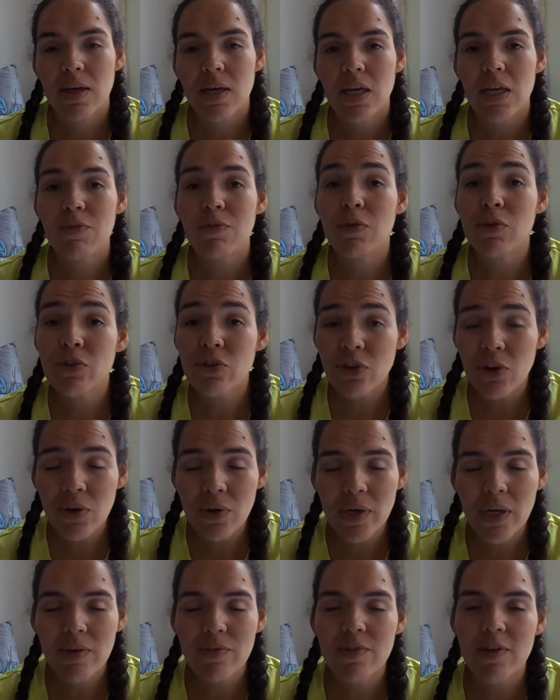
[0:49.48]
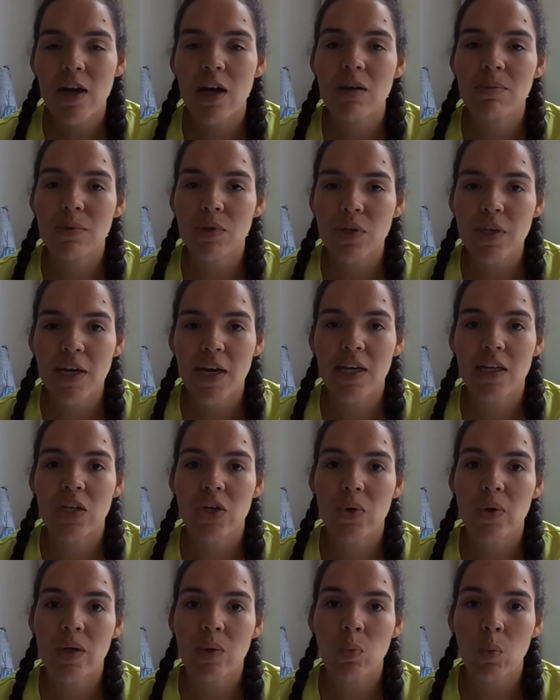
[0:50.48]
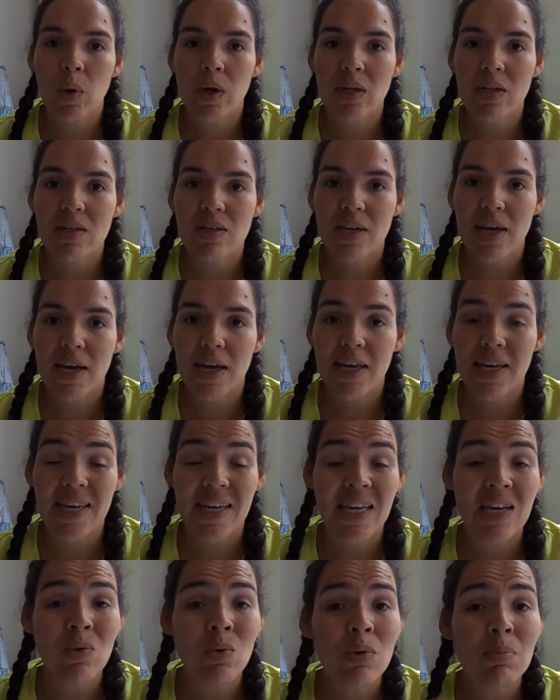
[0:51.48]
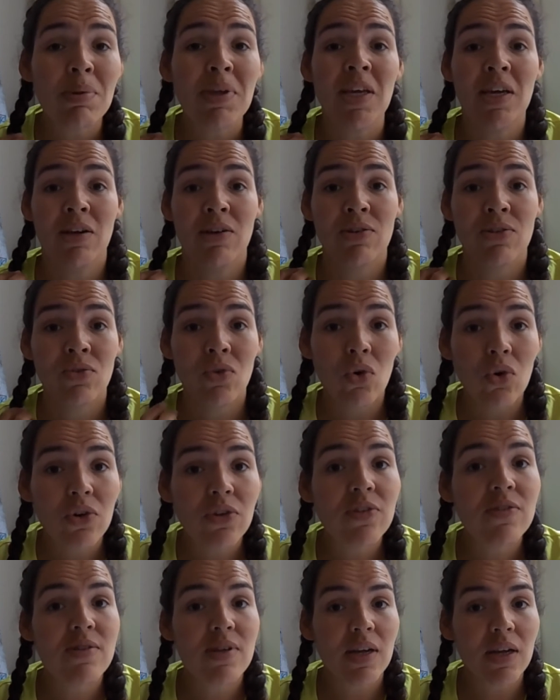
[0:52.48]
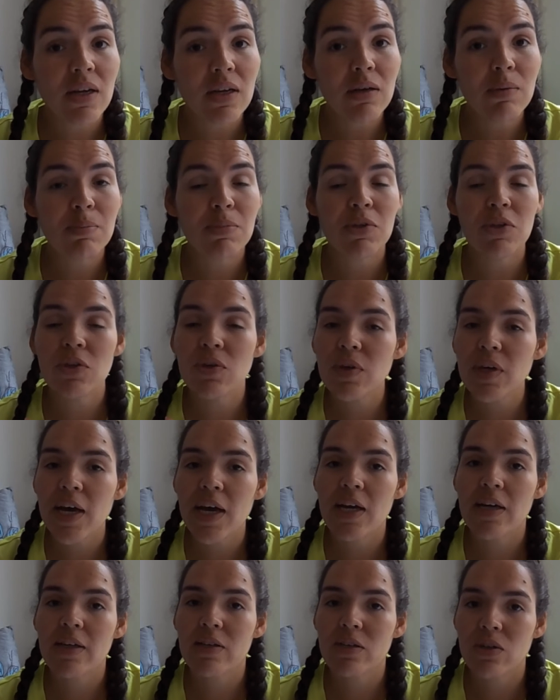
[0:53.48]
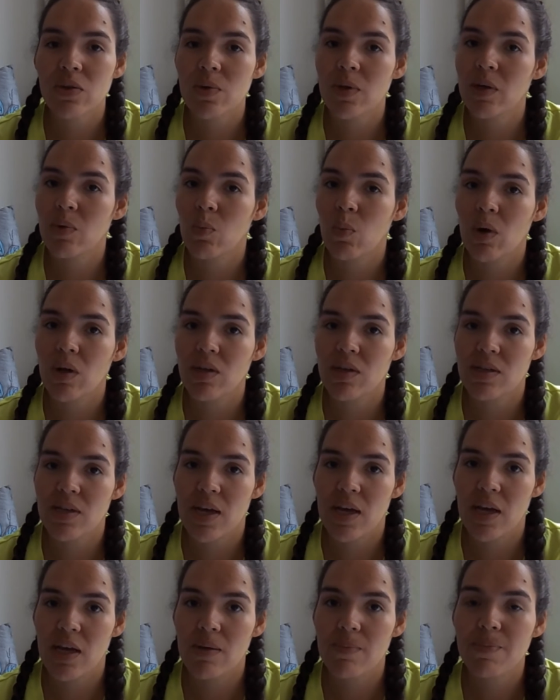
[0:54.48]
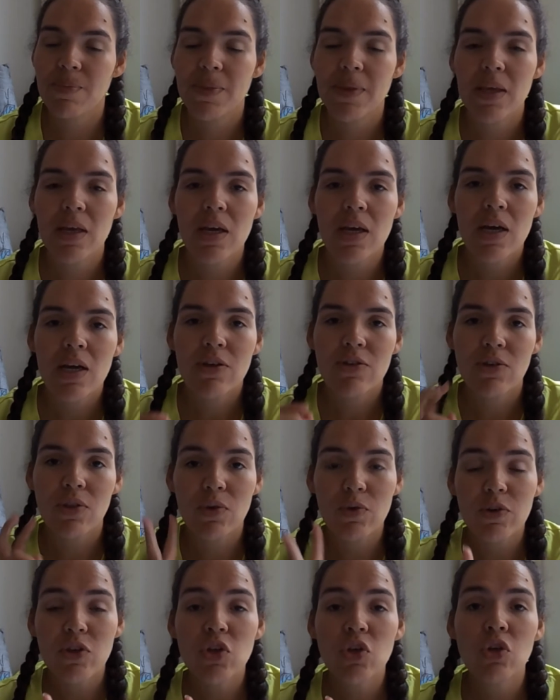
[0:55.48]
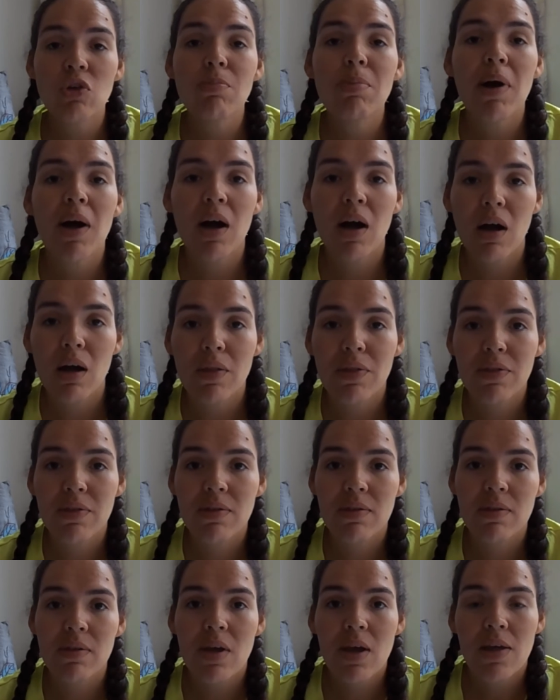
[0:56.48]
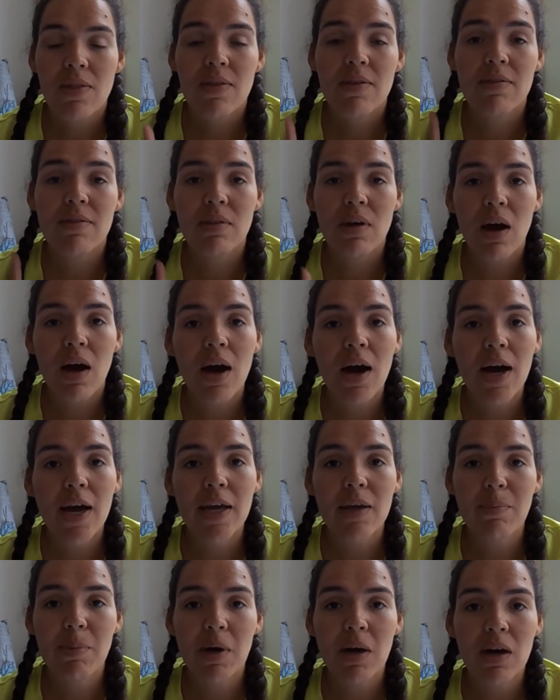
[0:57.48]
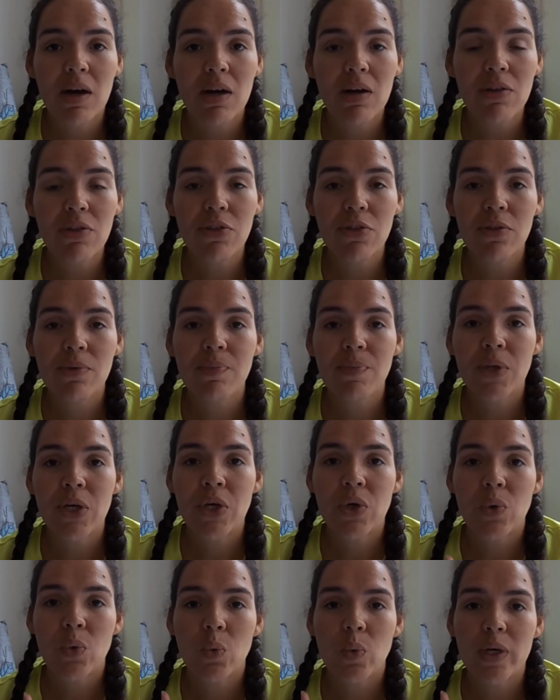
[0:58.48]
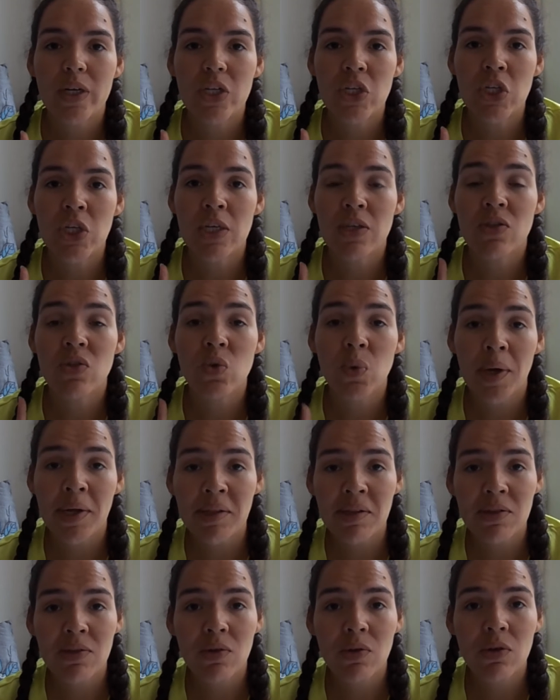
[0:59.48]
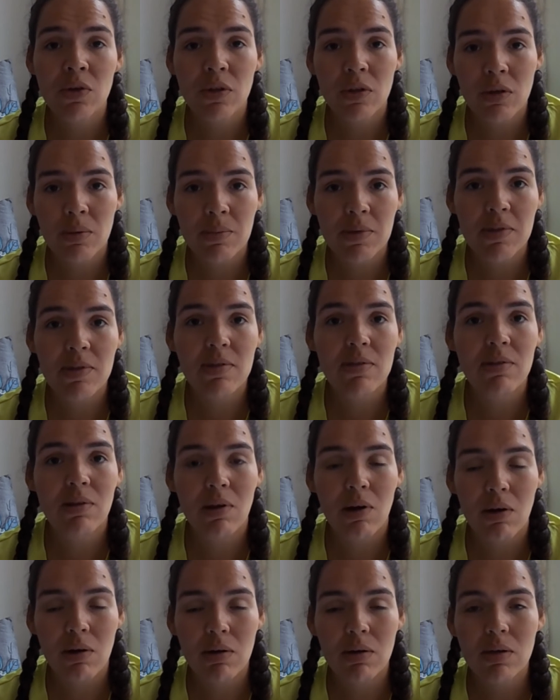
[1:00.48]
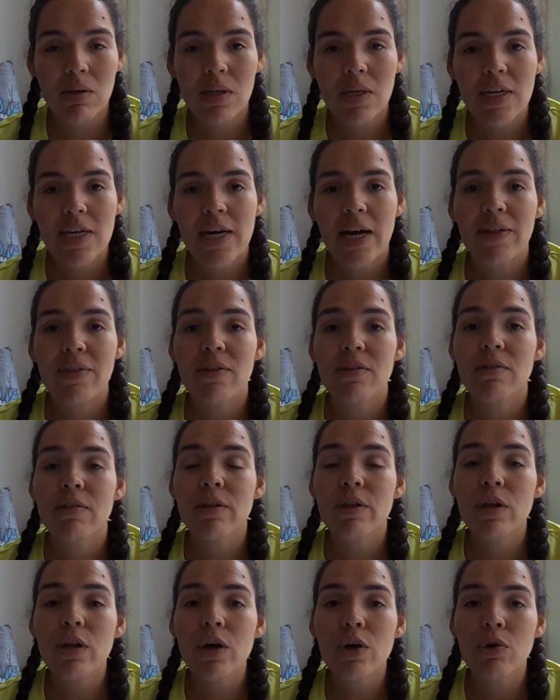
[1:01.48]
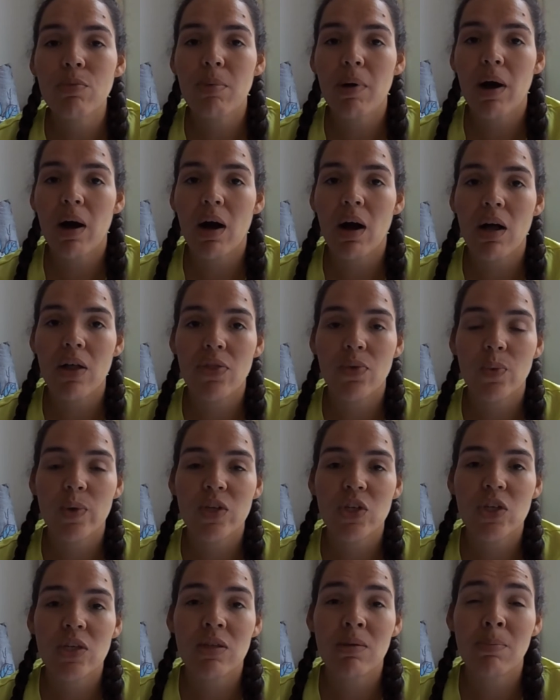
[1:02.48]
If you don't have time, you can do it in 1 day. It will be exhausting, but you can do it in 1 day. So there are 2 paths. There's the high path, which is 22 kilometers long, and there's the low path, which is